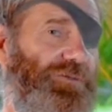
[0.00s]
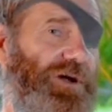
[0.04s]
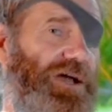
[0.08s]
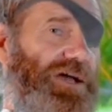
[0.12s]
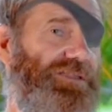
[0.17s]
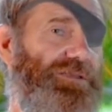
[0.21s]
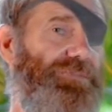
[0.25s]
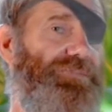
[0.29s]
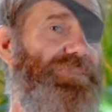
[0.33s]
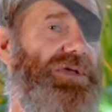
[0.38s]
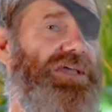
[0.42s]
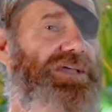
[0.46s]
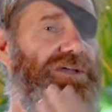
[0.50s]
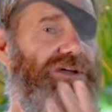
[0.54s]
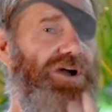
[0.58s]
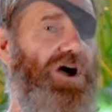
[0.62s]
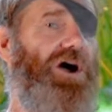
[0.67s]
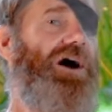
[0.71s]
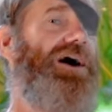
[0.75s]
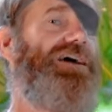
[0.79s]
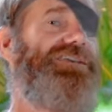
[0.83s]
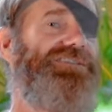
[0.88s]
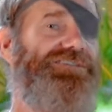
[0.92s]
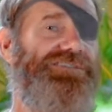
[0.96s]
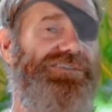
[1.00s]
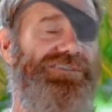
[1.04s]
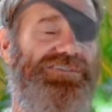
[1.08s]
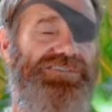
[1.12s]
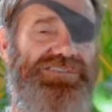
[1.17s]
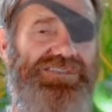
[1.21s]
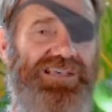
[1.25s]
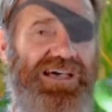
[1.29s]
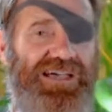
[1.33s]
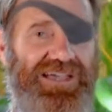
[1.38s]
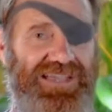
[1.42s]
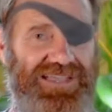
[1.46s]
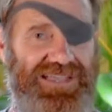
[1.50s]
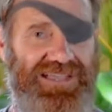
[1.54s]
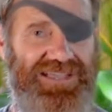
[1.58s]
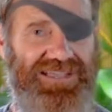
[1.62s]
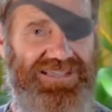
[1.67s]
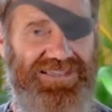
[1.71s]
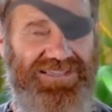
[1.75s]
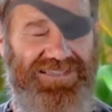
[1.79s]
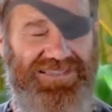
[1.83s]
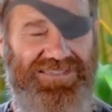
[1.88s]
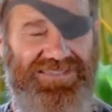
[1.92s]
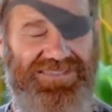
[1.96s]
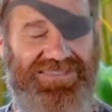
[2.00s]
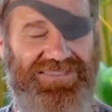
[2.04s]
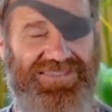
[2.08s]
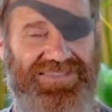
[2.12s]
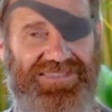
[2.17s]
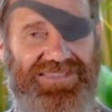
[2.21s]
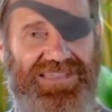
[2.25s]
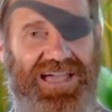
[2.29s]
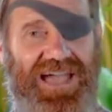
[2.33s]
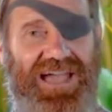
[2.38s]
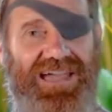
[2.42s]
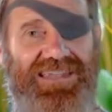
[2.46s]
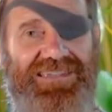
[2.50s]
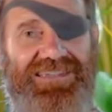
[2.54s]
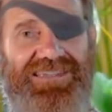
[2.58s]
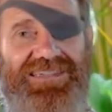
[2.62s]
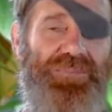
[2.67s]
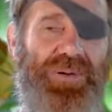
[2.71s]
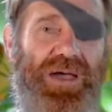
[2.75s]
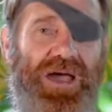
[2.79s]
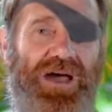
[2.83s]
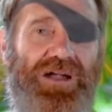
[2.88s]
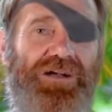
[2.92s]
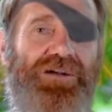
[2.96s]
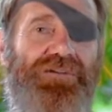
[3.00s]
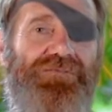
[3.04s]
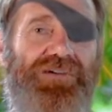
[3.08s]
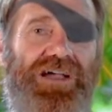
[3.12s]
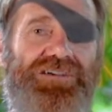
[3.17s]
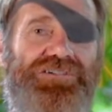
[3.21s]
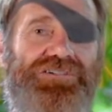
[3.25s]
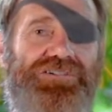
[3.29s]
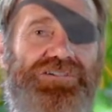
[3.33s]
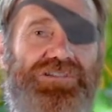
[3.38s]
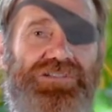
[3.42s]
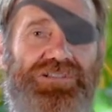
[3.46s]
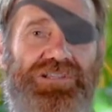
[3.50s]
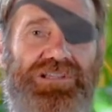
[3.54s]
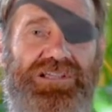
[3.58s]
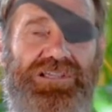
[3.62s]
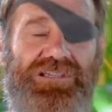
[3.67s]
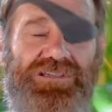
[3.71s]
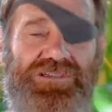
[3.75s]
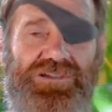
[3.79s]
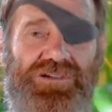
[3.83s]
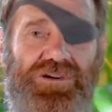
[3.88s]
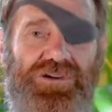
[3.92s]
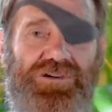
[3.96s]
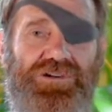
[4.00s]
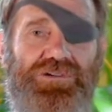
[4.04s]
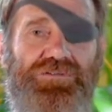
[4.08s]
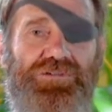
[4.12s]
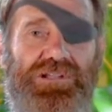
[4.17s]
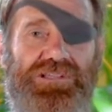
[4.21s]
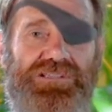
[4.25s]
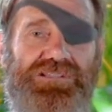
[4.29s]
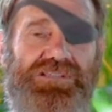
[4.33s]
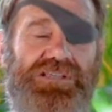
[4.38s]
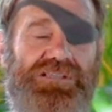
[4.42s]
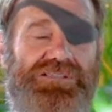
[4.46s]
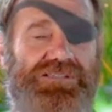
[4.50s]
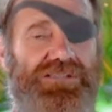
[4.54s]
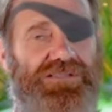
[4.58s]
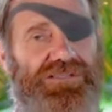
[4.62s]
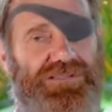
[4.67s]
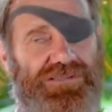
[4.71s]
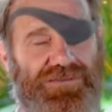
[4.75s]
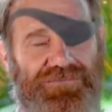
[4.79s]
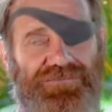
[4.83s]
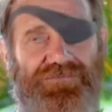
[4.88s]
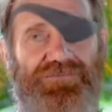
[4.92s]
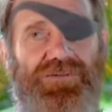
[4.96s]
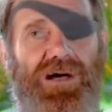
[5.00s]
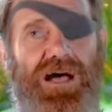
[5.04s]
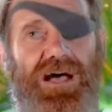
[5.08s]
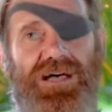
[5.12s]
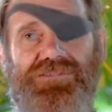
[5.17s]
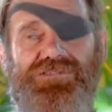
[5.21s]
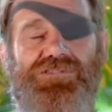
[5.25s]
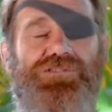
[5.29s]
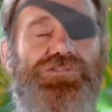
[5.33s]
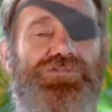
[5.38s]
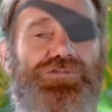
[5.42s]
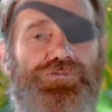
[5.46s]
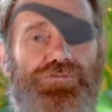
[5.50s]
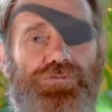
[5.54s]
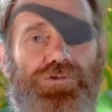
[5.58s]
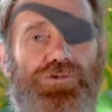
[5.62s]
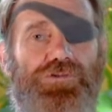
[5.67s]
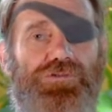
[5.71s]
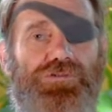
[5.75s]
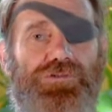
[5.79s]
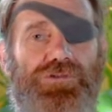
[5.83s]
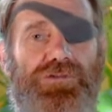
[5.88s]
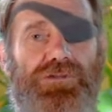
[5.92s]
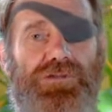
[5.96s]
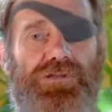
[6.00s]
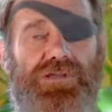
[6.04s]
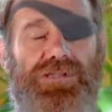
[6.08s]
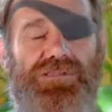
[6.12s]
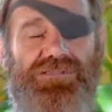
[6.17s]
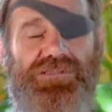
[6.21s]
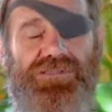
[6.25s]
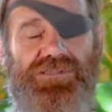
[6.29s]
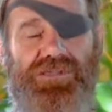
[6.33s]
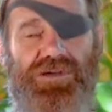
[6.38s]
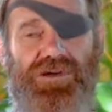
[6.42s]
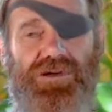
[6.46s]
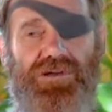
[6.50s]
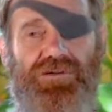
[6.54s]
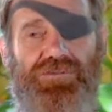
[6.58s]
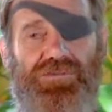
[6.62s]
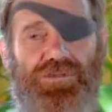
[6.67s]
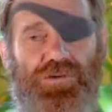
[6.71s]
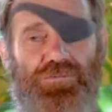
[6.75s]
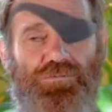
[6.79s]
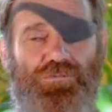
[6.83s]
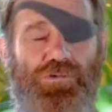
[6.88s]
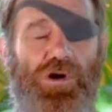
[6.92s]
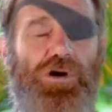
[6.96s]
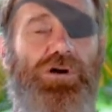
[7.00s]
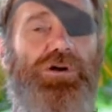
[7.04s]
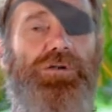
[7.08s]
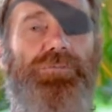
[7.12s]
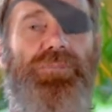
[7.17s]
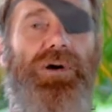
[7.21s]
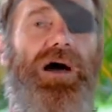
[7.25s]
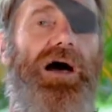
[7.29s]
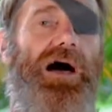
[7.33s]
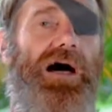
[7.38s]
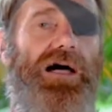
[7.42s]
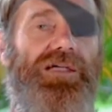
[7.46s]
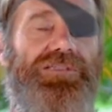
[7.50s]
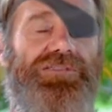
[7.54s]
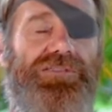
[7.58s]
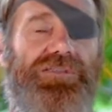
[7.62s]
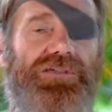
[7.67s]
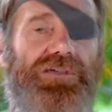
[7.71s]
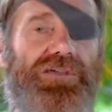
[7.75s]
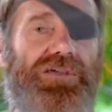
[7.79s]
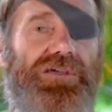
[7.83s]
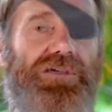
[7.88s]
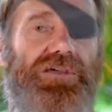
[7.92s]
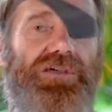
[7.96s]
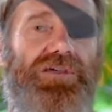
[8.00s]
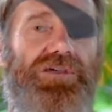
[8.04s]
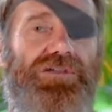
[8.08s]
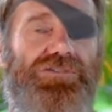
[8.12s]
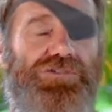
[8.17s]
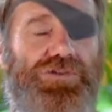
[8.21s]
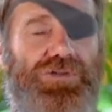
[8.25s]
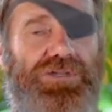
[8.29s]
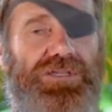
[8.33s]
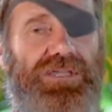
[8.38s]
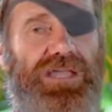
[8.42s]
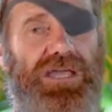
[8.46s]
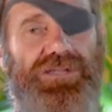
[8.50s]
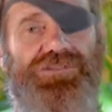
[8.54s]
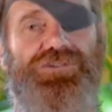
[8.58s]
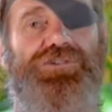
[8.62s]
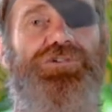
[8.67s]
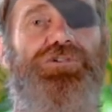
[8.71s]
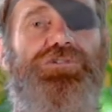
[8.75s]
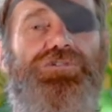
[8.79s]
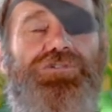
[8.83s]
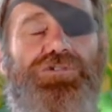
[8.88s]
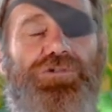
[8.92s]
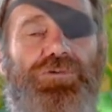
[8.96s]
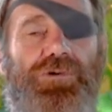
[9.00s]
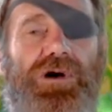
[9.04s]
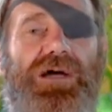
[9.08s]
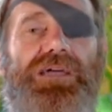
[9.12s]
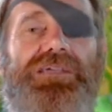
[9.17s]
where the big guys say that the power of actually yoga really sits. It's the fastest route. It's the rocket path to get you to